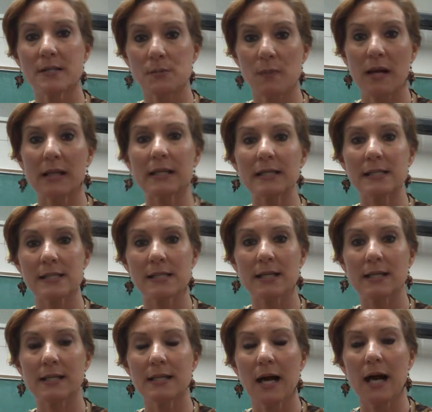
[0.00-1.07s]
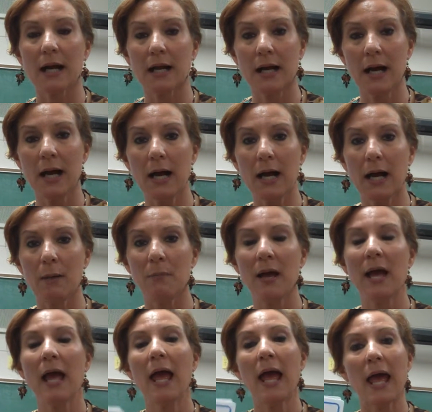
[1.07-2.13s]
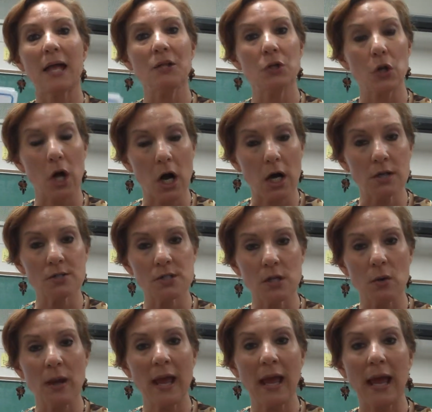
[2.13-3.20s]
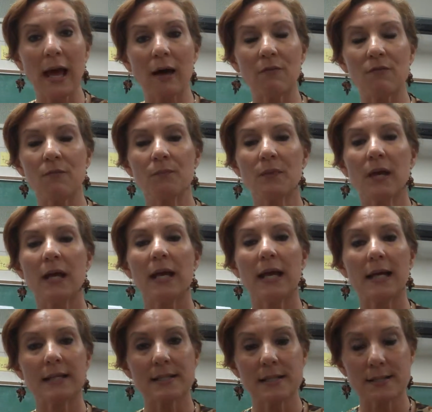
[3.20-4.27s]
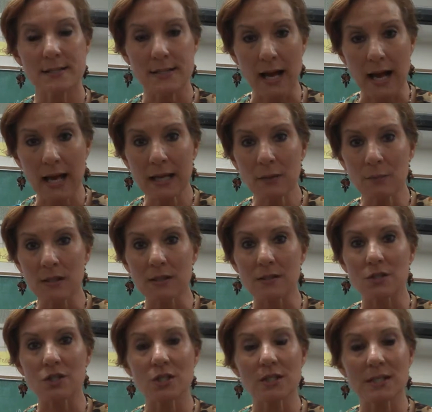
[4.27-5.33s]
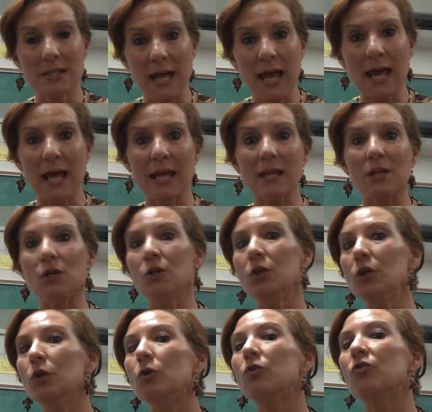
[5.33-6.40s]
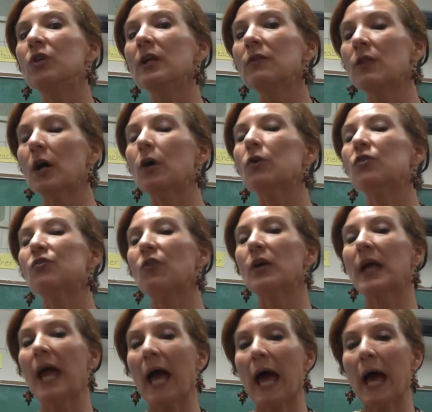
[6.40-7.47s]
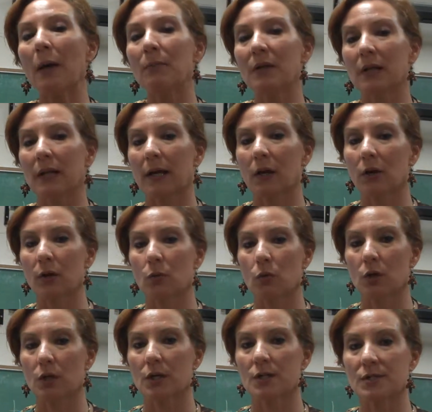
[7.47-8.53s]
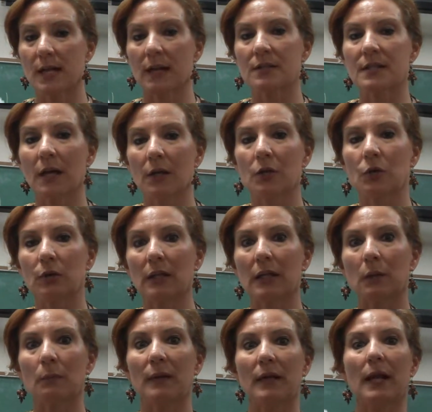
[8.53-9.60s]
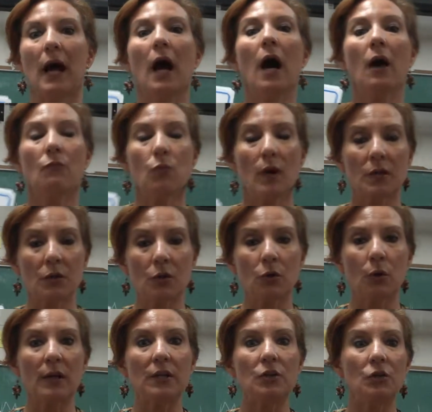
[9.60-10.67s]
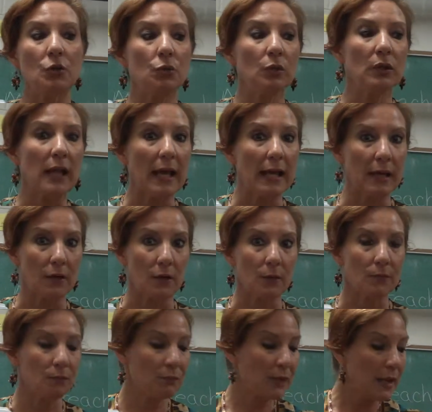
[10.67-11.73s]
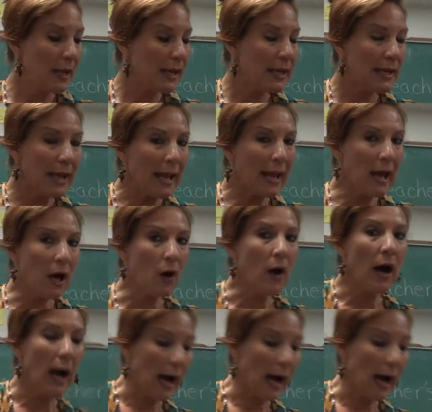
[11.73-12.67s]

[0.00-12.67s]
spellingcity.com, and you'll also have an assignment today using those vocabulary words. I'll tell you a little bit what you're going to do later. Now,